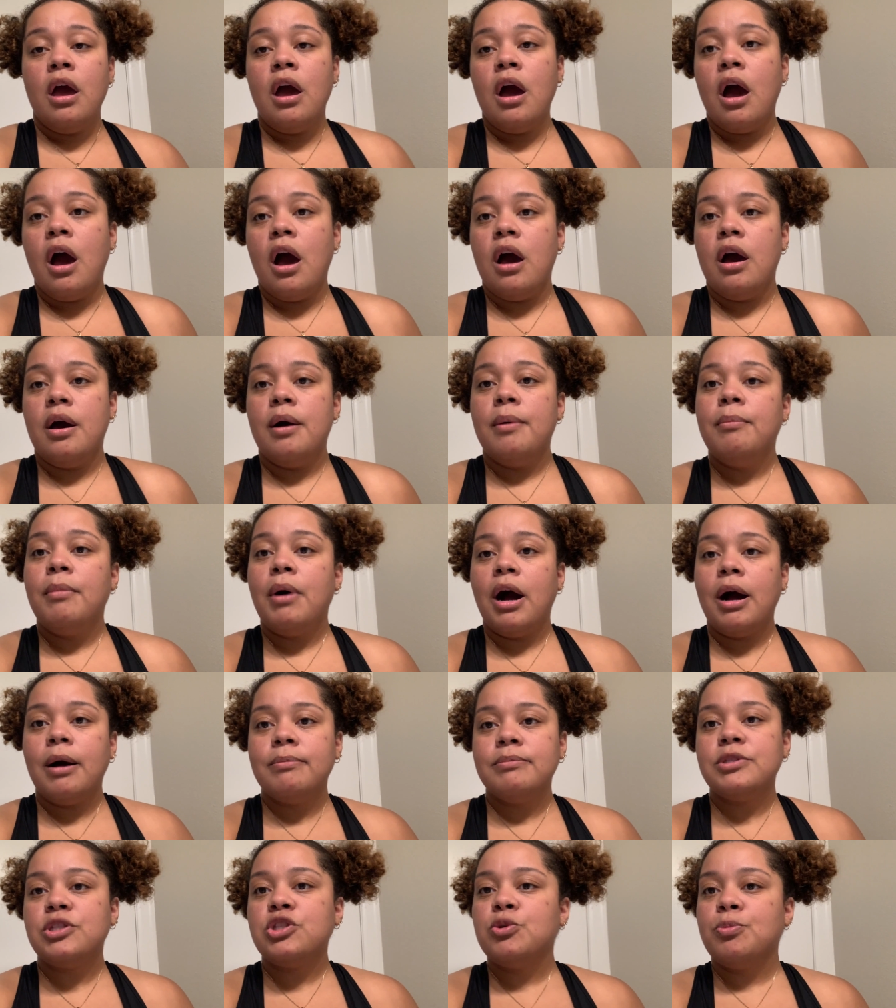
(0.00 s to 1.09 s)

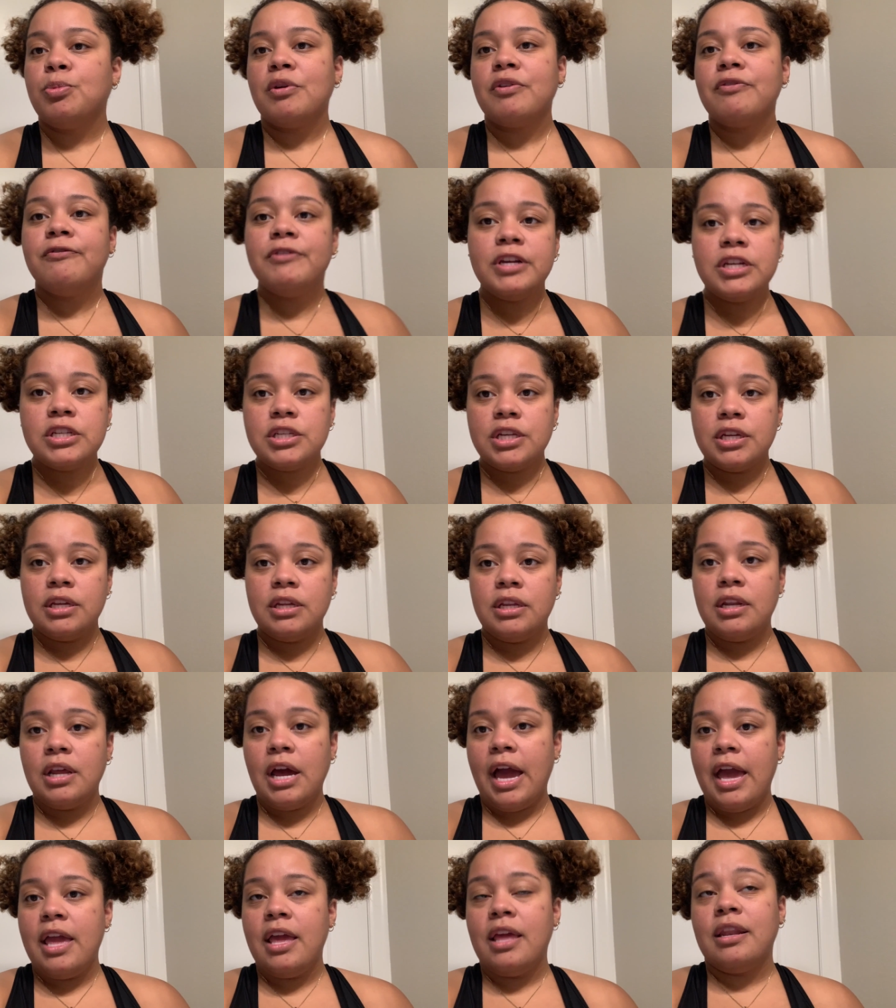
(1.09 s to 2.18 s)
mom's supervision,
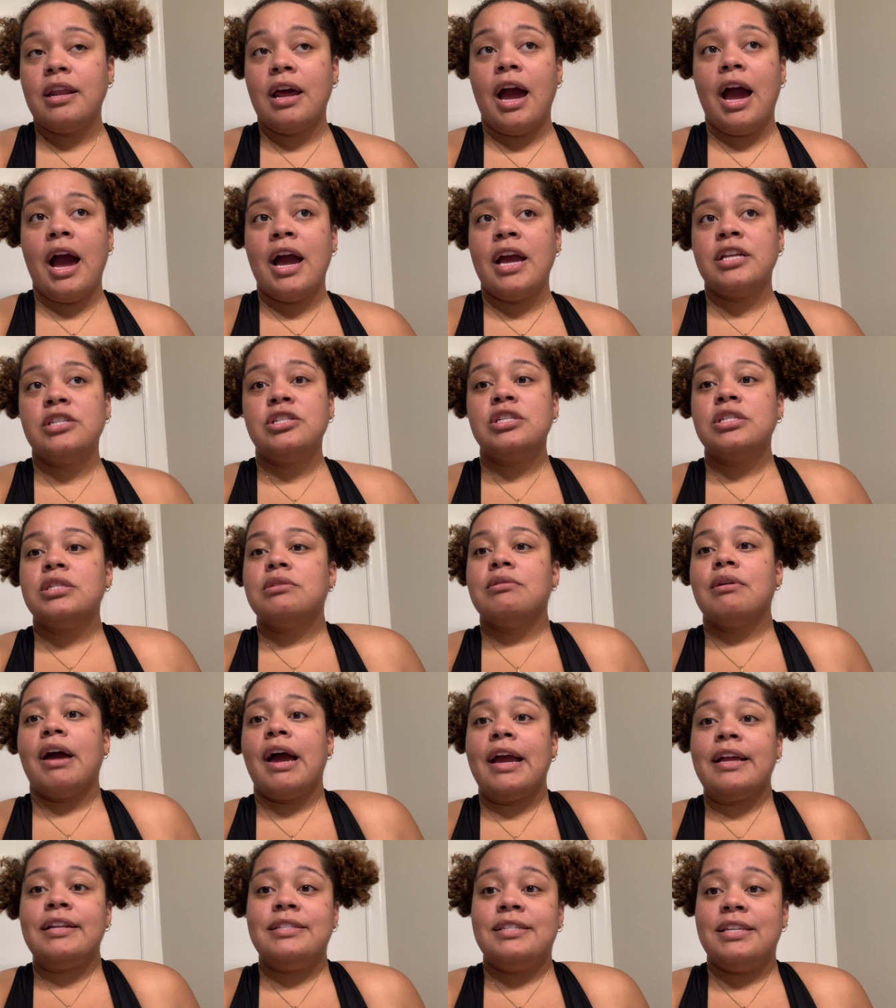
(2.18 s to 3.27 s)
and I
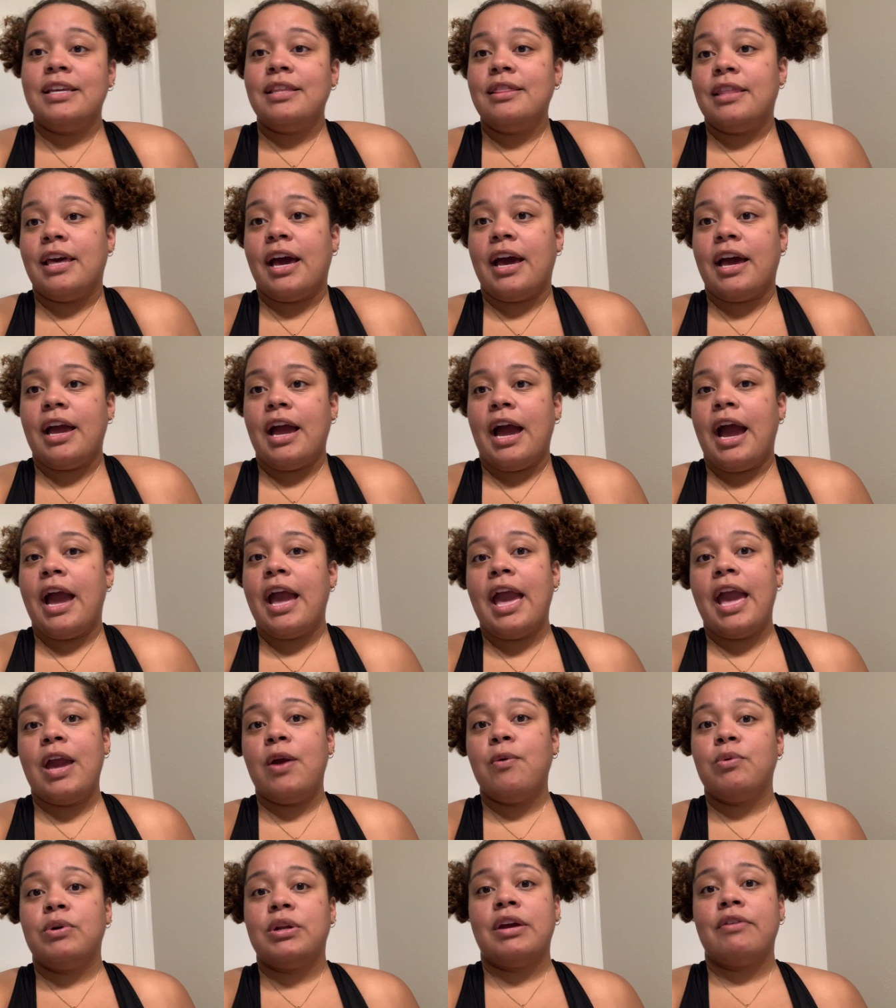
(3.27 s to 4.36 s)
did that. I
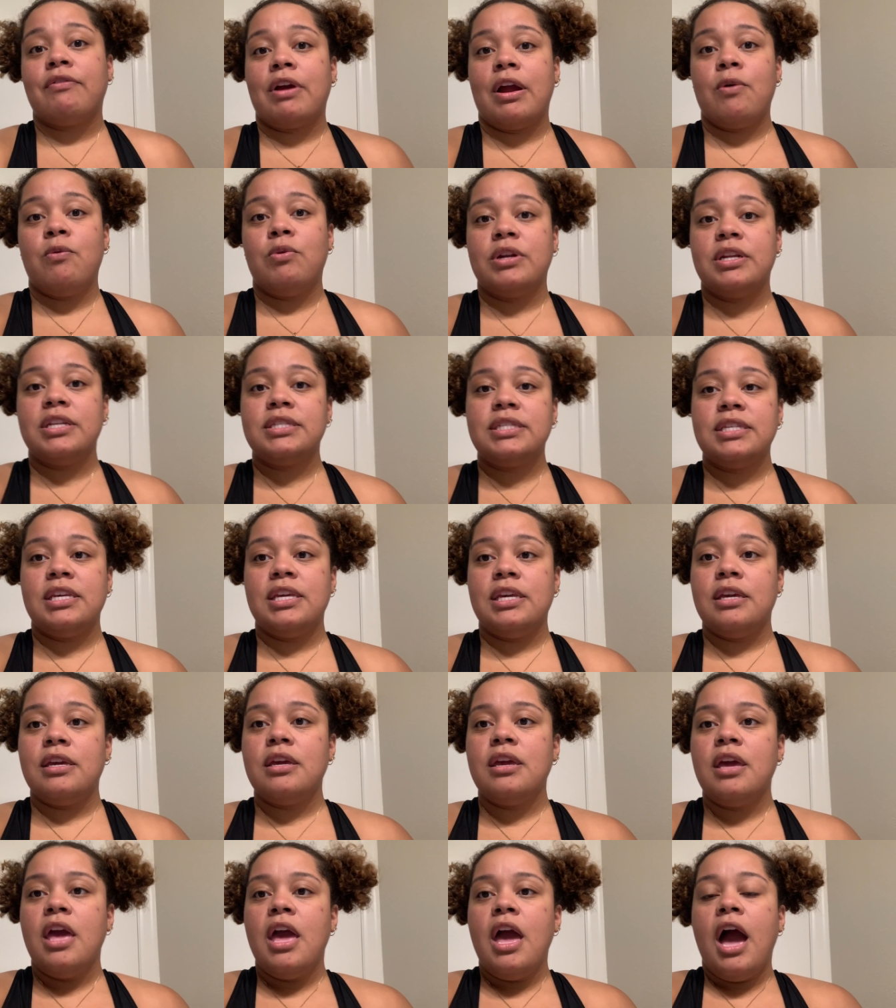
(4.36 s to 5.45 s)
ate whatever I wanted to
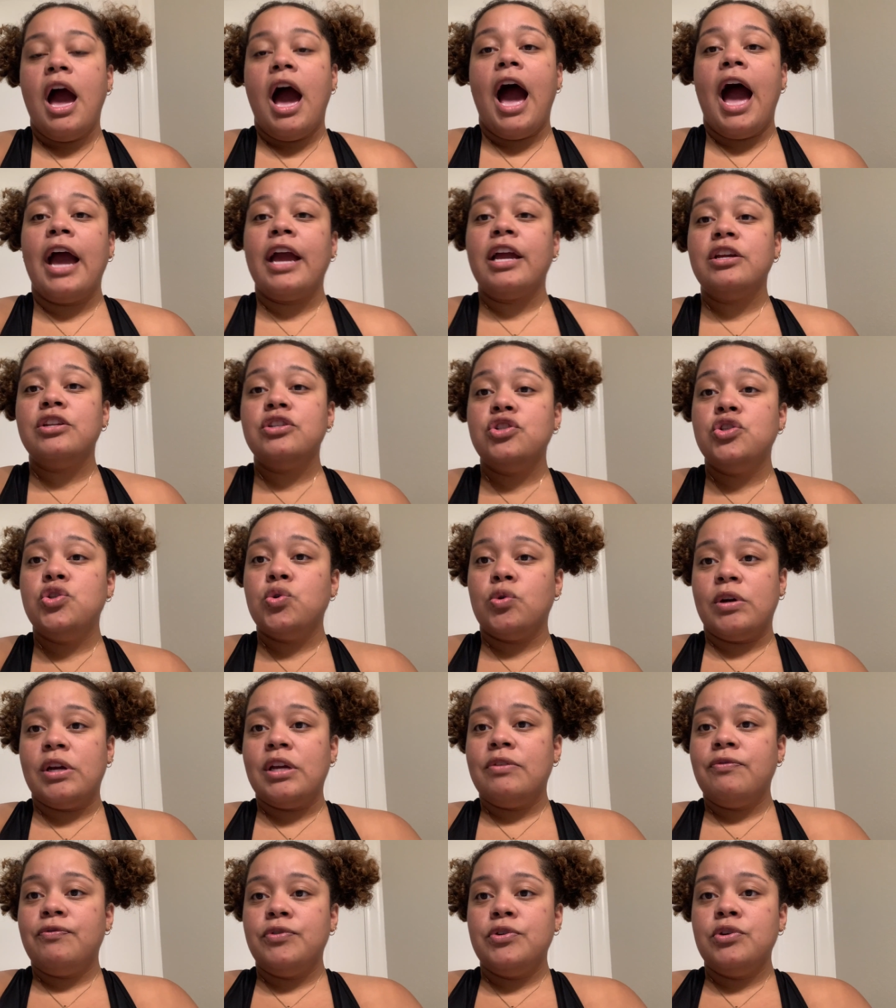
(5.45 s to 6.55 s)
eat. I
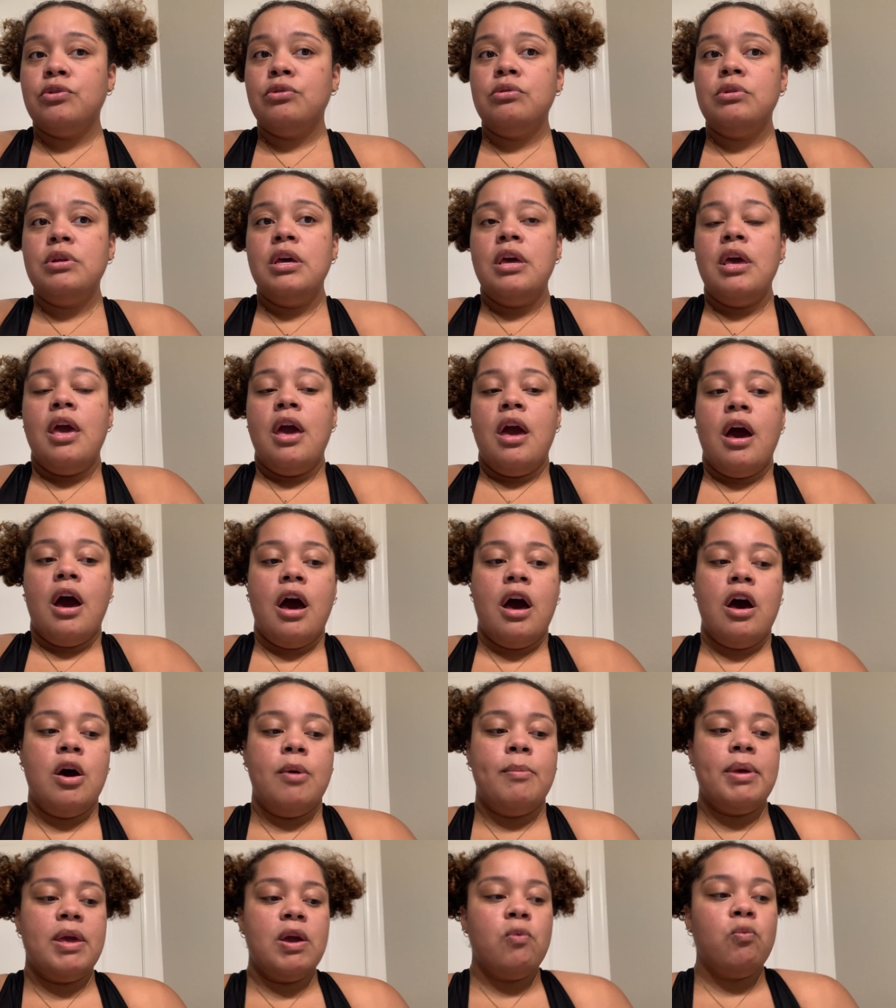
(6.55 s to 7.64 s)
enjoyed food.
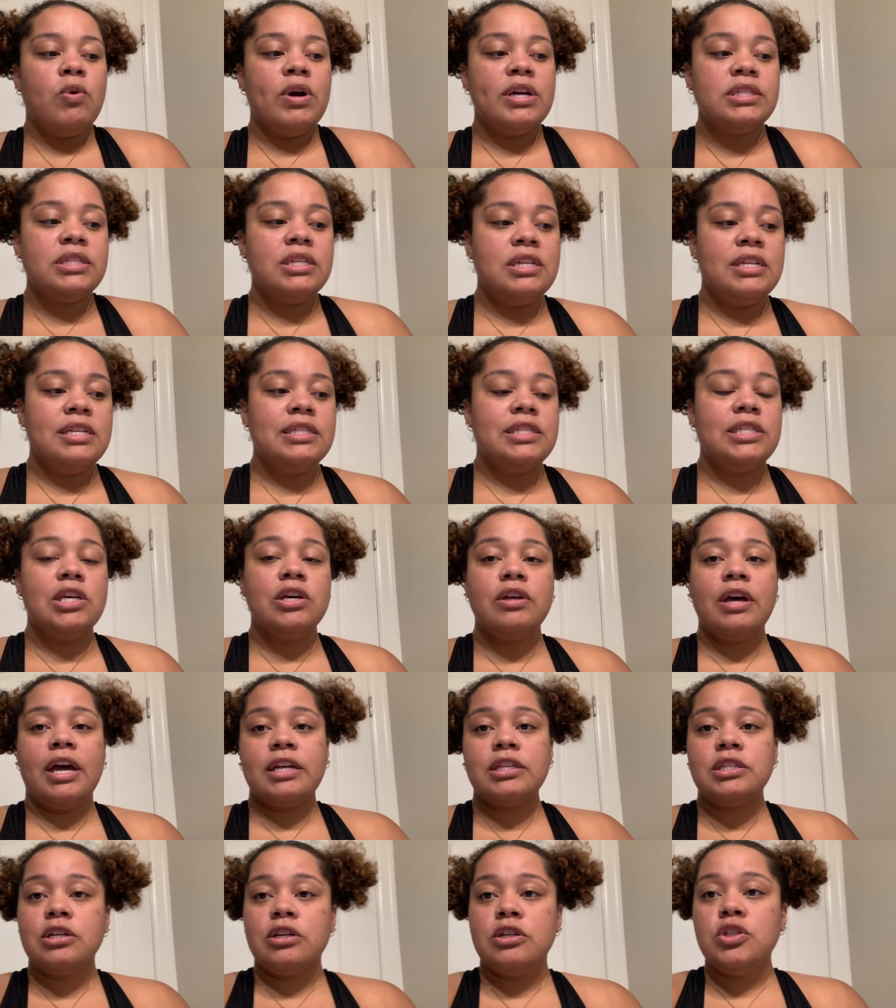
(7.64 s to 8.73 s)
It wasn't until I
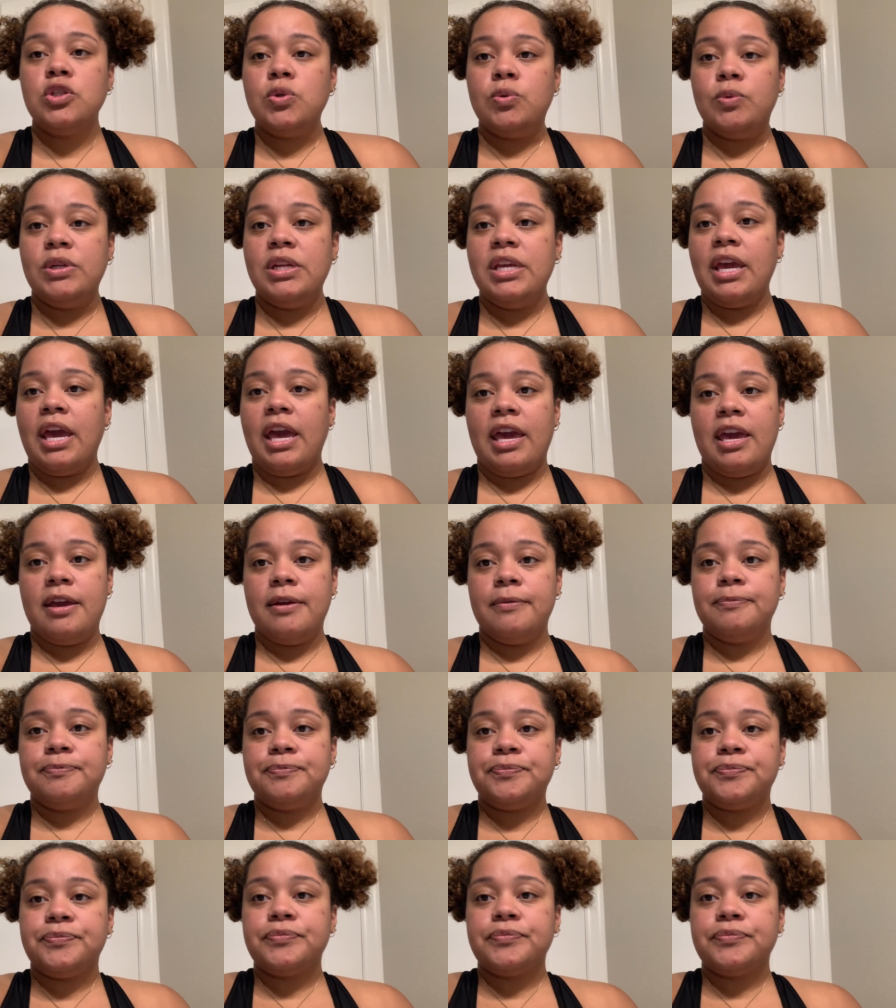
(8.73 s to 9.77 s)
turned 28,